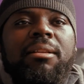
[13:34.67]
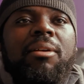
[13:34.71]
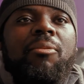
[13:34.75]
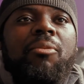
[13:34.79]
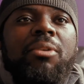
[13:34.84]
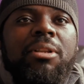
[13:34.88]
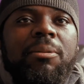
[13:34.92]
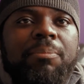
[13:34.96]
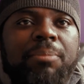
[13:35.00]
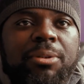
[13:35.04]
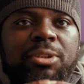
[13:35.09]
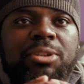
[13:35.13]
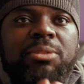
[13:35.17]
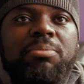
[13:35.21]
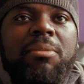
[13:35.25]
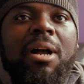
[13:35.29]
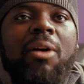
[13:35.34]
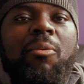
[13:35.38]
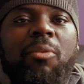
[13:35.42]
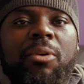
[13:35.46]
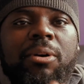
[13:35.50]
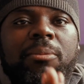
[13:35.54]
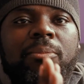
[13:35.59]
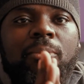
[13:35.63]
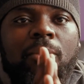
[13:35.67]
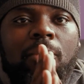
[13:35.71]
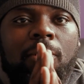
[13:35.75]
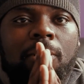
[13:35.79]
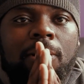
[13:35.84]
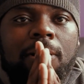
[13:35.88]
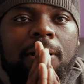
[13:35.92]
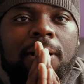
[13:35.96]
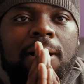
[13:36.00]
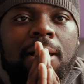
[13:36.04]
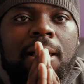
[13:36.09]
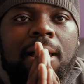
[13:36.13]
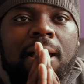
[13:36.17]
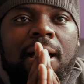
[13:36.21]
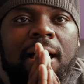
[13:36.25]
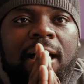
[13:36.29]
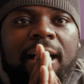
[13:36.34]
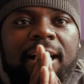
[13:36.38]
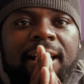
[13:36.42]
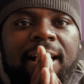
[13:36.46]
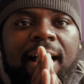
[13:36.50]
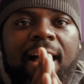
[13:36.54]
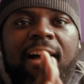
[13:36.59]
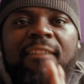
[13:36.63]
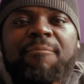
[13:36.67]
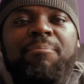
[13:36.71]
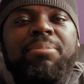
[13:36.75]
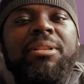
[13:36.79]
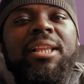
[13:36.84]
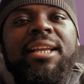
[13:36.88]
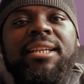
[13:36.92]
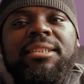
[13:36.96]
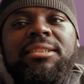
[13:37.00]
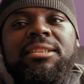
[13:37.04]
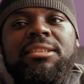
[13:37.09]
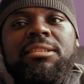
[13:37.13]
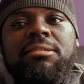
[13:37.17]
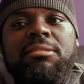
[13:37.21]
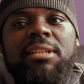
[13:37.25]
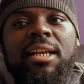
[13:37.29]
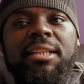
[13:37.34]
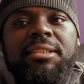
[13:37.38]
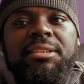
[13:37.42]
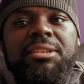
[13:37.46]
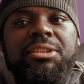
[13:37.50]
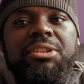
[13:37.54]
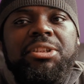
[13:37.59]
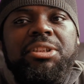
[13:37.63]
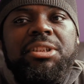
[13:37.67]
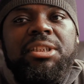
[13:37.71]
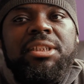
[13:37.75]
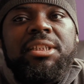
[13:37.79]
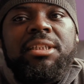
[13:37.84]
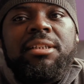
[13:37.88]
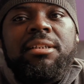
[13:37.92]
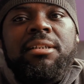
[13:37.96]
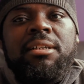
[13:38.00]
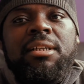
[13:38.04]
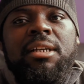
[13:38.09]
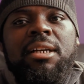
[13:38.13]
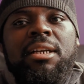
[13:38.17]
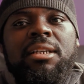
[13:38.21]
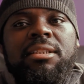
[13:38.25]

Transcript: I want to push my work more, and I have plans to do that this year